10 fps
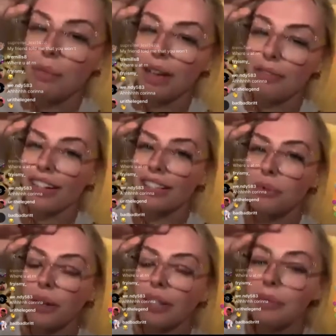wanted me
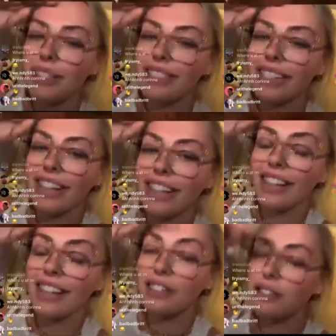to uh, call
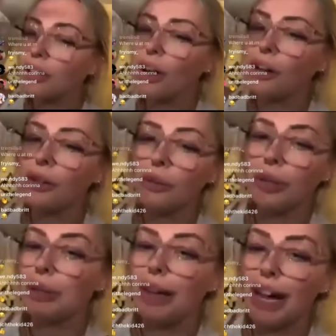you really bad. I'm
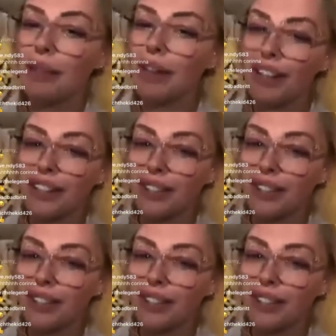not sure why.